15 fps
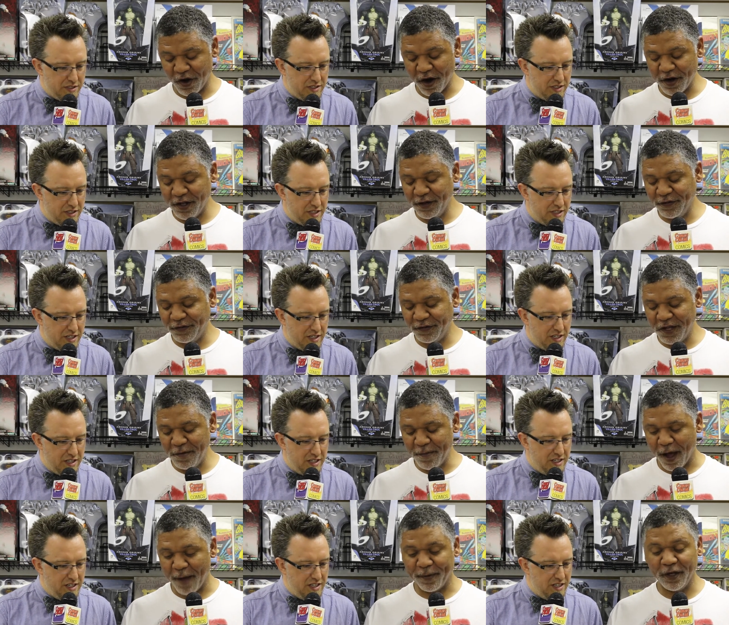Speaker 1: Guardians
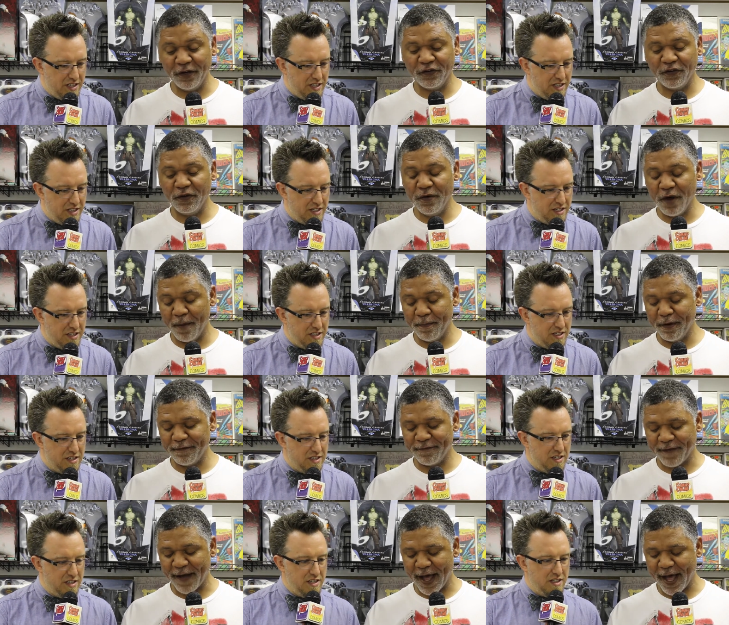Team Up, issue number
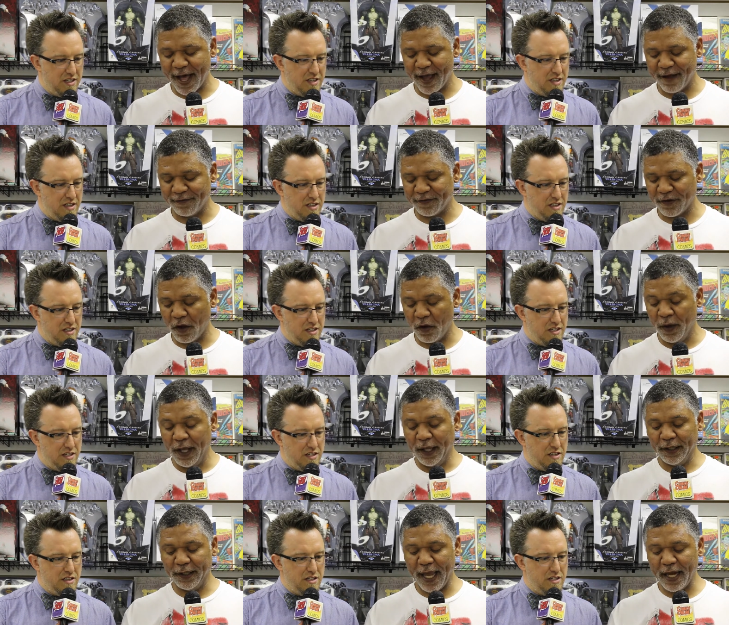5. So,
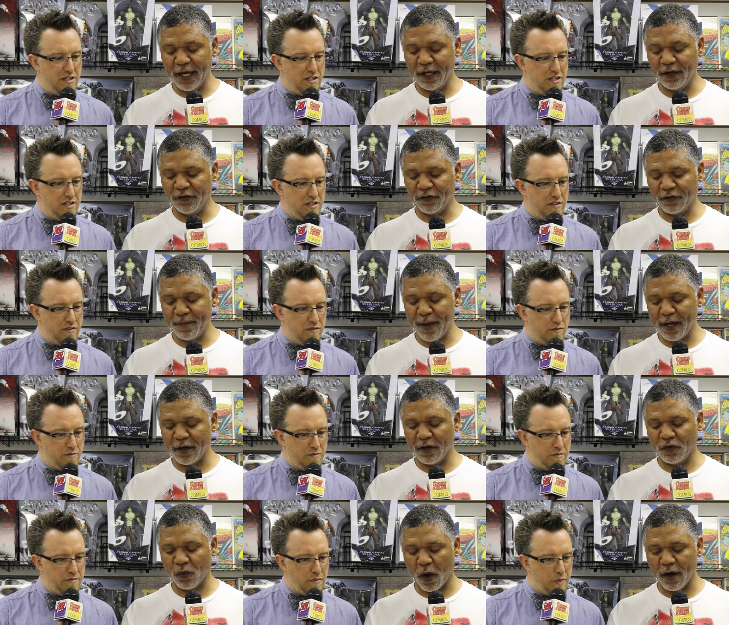Lanning, Schmidt,
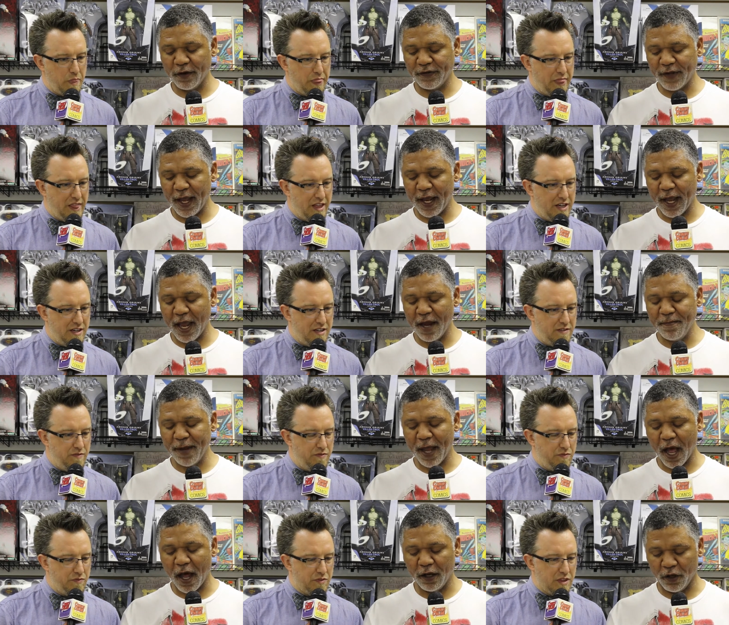Duarte, and
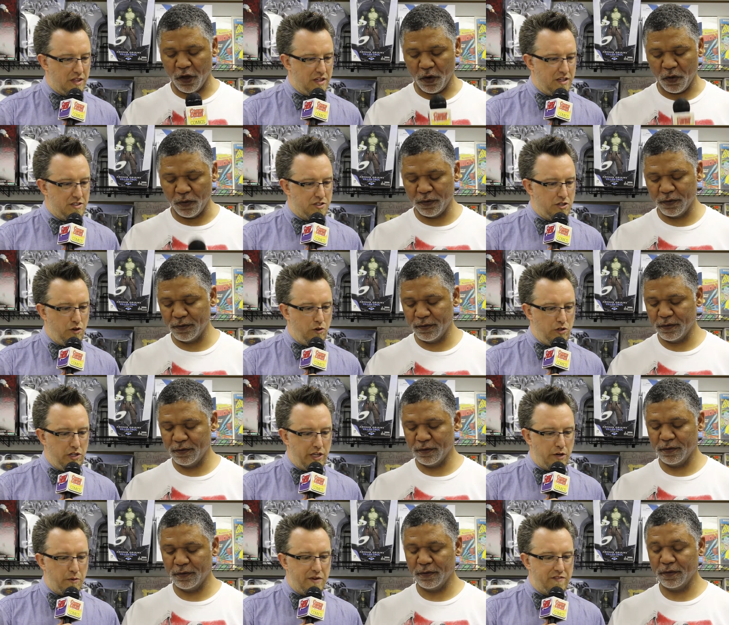Mialo.
Speaker 2: So,
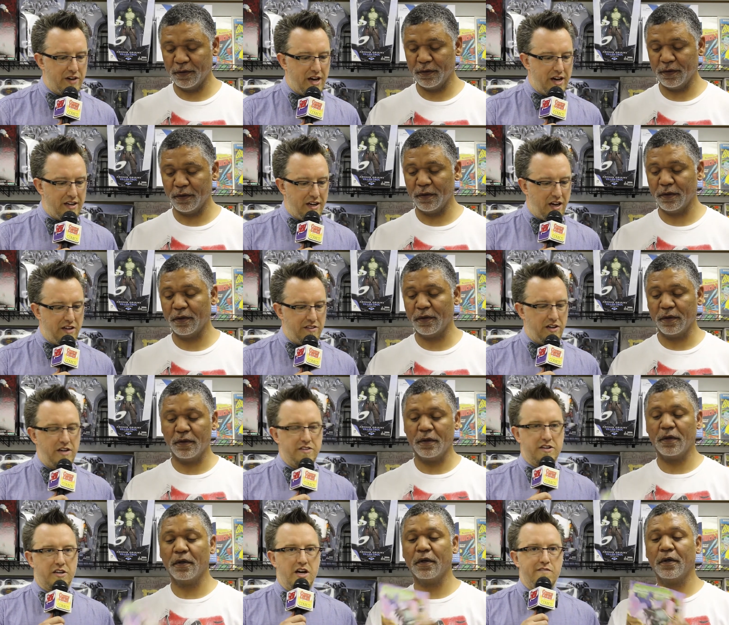look, we've got, on
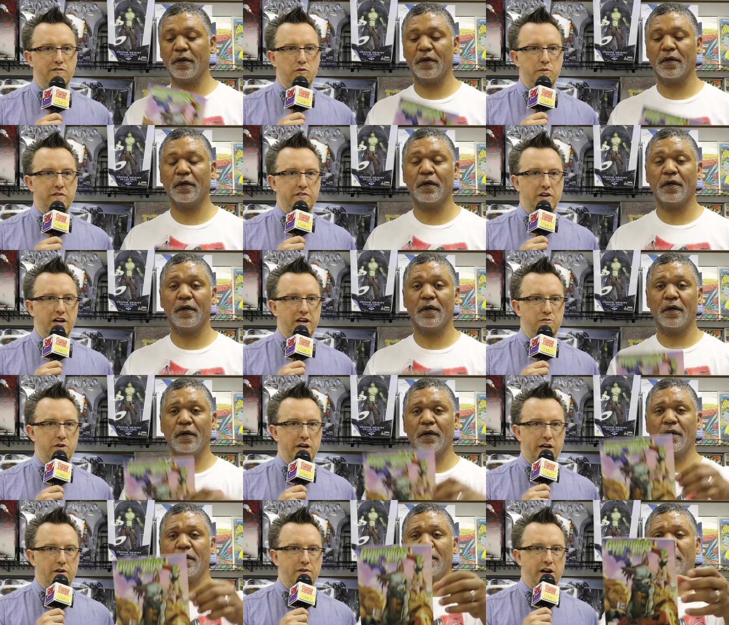the cover, we've got Rocket